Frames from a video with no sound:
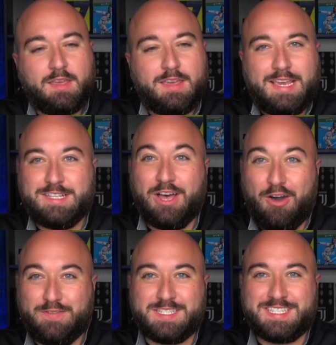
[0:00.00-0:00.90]
he's
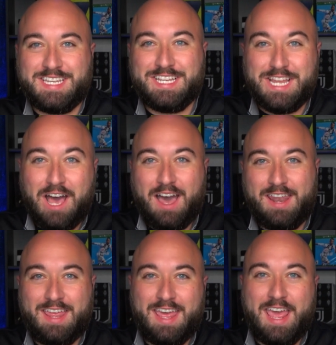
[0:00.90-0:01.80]
obviously not
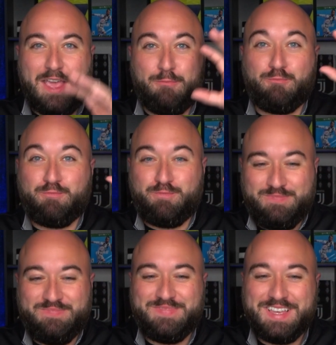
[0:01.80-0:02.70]

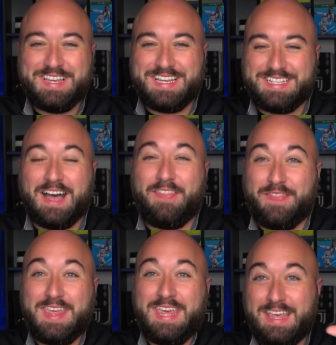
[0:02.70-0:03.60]
he's not
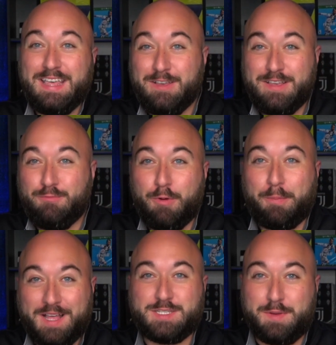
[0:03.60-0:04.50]
the
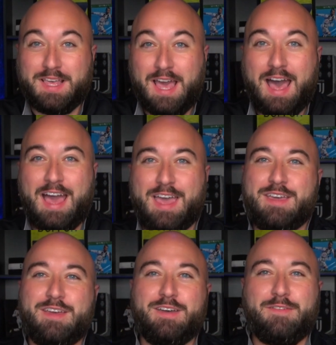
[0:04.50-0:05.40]
replacement guy
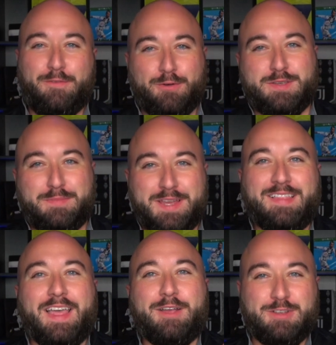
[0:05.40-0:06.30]
for somebody
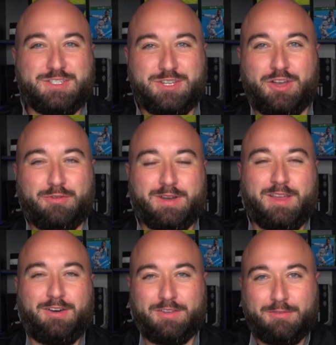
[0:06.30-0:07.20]
like Cristiano
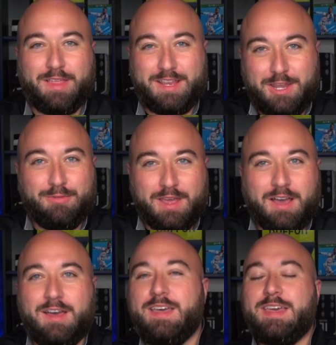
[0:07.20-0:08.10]
Ronaldo. Like, no
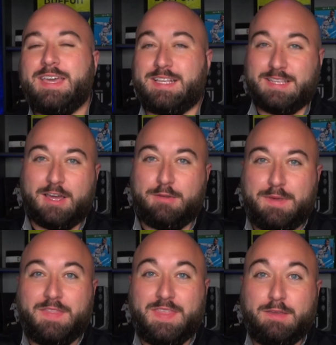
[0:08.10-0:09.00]
duh, he's not going to
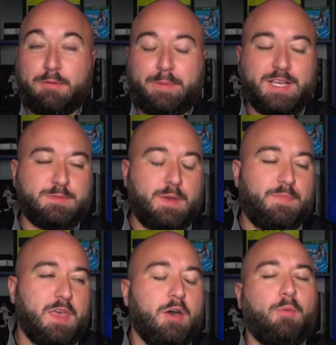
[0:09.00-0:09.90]
be the replacement.
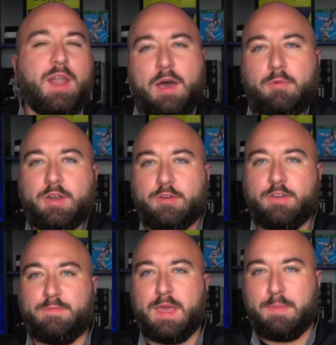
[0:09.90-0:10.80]
What I wonder
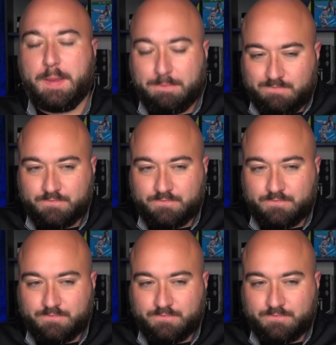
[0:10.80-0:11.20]
if maybe